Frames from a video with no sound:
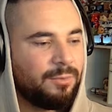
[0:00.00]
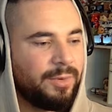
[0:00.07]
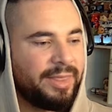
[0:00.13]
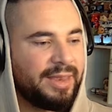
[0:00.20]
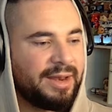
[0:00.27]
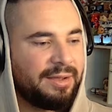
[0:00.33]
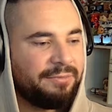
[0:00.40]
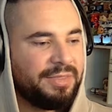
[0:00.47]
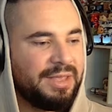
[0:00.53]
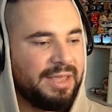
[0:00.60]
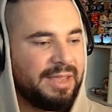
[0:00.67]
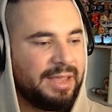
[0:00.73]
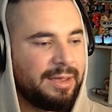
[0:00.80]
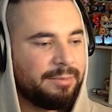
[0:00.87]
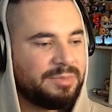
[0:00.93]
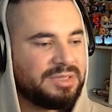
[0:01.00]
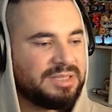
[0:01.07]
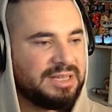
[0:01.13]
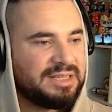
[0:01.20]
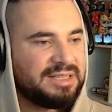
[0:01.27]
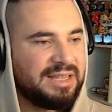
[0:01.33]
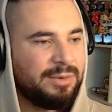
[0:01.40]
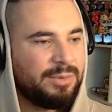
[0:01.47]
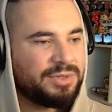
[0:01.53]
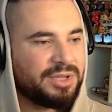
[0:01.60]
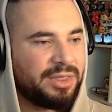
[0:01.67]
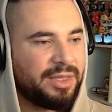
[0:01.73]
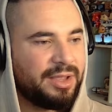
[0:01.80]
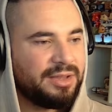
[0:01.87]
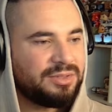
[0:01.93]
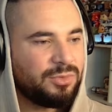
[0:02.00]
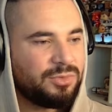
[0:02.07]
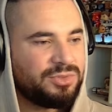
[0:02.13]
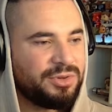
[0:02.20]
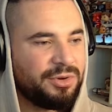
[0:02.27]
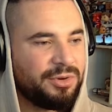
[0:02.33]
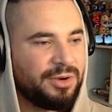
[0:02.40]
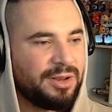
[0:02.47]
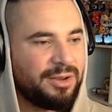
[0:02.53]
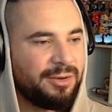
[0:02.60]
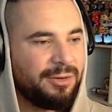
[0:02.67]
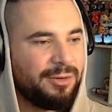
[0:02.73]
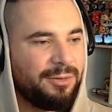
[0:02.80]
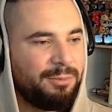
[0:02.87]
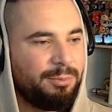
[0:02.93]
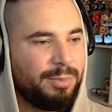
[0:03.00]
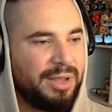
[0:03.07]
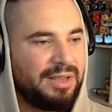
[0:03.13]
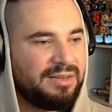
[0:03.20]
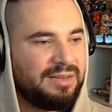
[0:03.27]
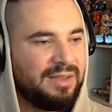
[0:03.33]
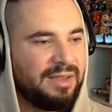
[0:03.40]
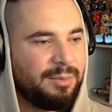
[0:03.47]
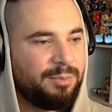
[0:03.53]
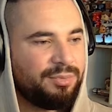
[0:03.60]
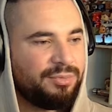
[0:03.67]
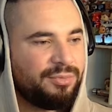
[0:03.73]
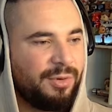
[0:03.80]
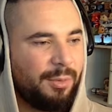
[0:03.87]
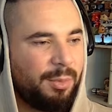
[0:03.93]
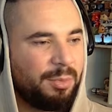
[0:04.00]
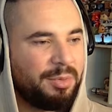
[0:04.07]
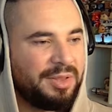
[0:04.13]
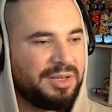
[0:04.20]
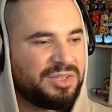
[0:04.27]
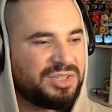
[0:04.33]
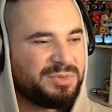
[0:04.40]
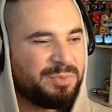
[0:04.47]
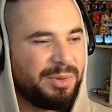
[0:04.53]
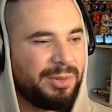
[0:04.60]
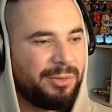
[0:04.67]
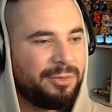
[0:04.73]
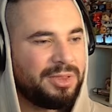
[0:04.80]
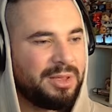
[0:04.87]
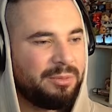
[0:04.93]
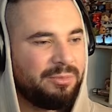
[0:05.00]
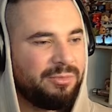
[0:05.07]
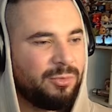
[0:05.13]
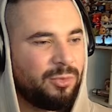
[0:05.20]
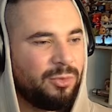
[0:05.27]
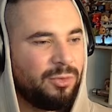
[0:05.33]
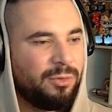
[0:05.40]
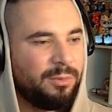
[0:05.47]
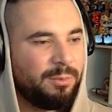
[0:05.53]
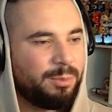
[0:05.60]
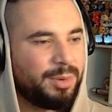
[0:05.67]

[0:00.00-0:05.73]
We then have the M60, which I think is also going to go B tier, probably just below the M4,